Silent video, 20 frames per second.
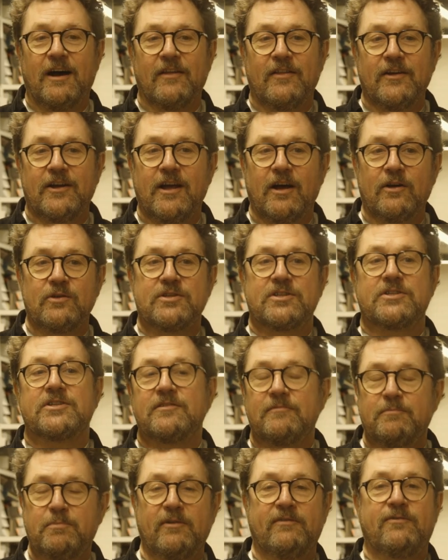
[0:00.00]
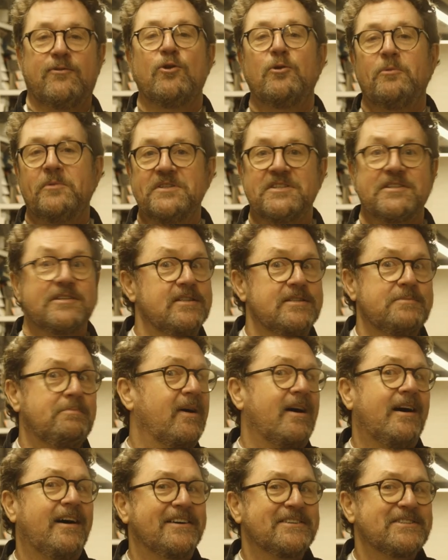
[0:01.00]
are the ghosts of performances
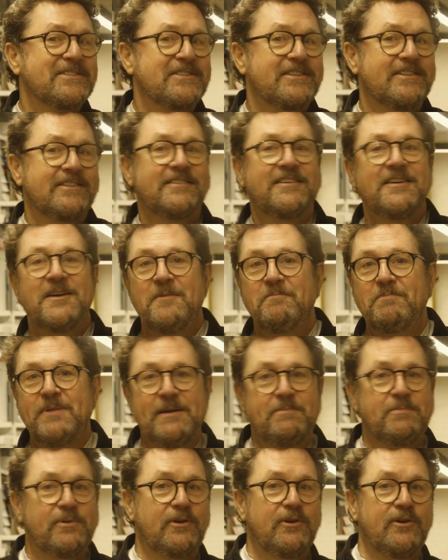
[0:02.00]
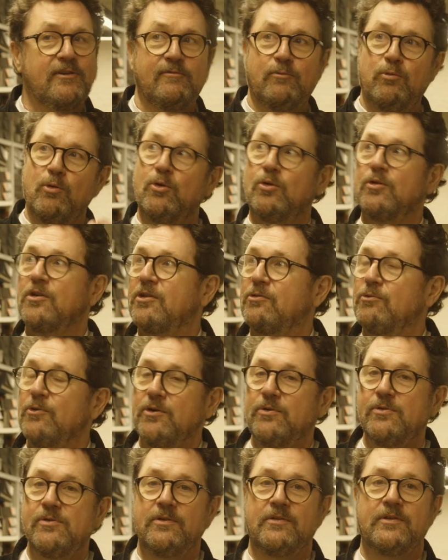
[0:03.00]
past. people who've walked
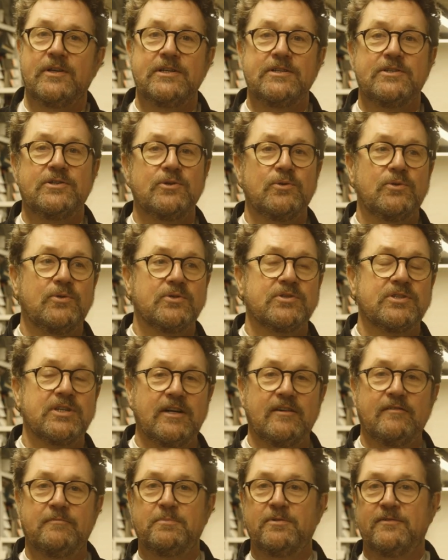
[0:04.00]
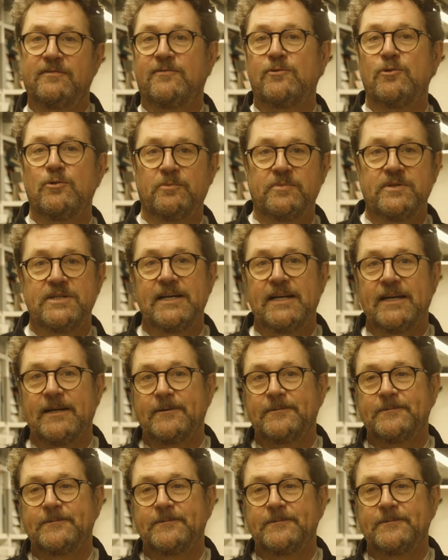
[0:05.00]
through these doors and have performed here.